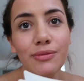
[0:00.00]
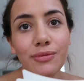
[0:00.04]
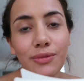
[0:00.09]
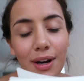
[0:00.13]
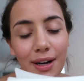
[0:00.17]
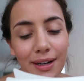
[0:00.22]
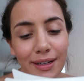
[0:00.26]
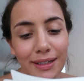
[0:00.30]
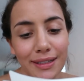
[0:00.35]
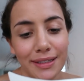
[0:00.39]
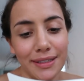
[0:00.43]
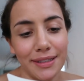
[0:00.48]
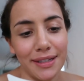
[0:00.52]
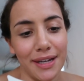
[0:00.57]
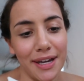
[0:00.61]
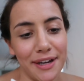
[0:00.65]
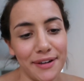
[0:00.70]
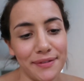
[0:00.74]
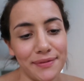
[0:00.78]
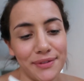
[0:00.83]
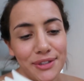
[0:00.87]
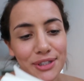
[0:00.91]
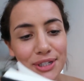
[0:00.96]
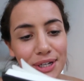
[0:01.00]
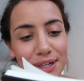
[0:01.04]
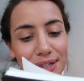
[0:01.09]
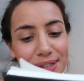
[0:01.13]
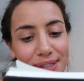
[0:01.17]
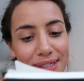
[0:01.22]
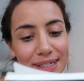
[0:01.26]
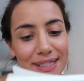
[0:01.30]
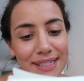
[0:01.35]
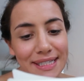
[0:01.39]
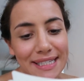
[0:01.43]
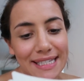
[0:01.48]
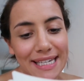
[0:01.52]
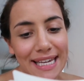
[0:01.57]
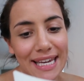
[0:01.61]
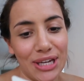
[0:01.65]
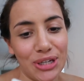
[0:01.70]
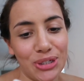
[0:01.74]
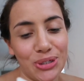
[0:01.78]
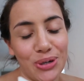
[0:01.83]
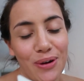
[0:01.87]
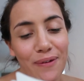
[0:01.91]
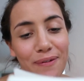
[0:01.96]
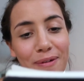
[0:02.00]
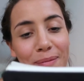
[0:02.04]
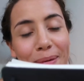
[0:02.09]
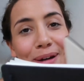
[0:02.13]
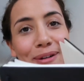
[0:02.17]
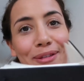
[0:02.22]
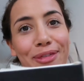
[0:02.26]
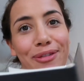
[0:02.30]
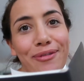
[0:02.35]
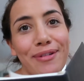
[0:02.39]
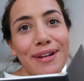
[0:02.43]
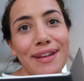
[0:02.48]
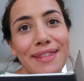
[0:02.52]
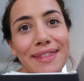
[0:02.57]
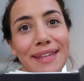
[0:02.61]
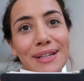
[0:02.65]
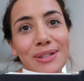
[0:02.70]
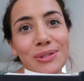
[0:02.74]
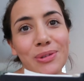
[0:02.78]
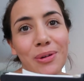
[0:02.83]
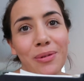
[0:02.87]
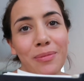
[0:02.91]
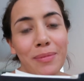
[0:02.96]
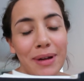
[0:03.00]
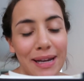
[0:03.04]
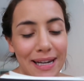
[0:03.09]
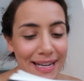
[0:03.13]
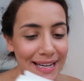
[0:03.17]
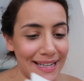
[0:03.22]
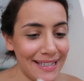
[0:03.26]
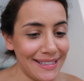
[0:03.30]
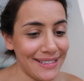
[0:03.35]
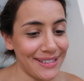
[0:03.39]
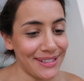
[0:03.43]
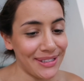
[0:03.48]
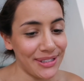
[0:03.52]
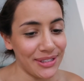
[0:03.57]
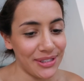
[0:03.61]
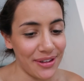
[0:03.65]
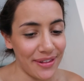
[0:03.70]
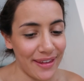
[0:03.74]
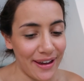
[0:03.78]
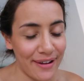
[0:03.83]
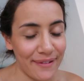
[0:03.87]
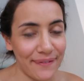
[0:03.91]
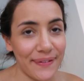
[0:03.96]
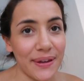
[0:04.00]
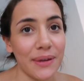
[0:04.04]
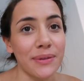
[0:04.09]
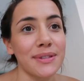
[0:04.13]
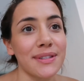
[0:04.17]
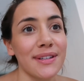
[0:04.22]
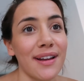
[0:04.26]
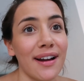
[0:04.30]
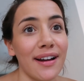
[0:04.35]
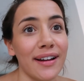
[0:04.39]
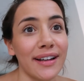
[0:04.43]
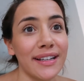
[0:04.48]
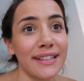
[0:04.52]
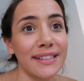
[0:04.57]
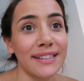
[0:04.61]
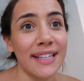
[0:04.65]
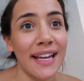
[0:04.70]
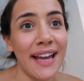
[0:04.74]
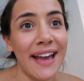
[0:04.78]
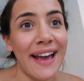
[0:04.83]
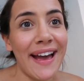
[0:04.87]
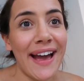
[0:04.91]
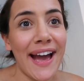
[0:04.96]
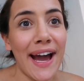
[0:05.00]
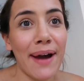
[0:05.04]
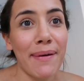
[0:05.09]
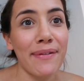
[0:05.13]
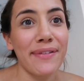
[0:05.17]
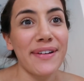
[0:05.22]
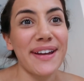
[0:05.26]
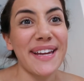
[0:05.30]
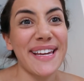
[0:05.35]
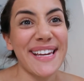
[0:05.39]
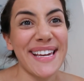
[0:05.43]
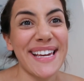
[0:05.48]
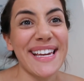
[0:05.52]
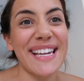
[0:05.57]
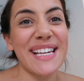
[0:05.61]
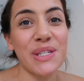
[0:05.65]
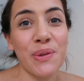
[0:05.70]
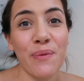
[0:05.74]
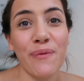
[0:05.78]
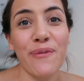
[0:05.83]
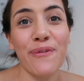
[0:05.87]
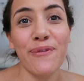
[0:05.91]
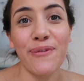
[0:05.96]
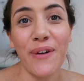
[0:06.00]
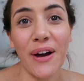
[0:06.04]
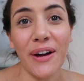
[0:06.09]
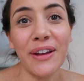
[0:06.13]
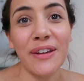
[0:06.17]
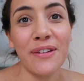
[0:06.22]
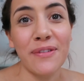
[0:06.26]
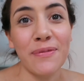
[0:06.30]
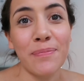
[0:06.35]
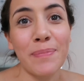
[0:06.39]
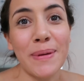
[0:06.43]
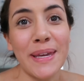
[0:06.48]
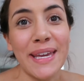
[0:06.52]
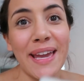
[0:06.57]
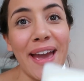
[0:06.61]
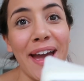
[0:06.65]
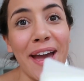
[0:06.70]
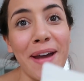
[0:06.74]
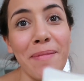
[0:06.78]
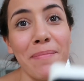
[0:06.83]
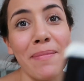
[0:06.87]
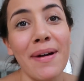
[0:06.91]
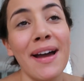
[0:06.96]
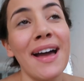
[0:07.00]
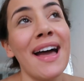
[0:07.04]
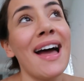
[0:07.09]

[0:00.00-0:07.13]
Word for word: Right, I've just ticked off about 3 things on my list, so that feels nice. However, it is 5 PM.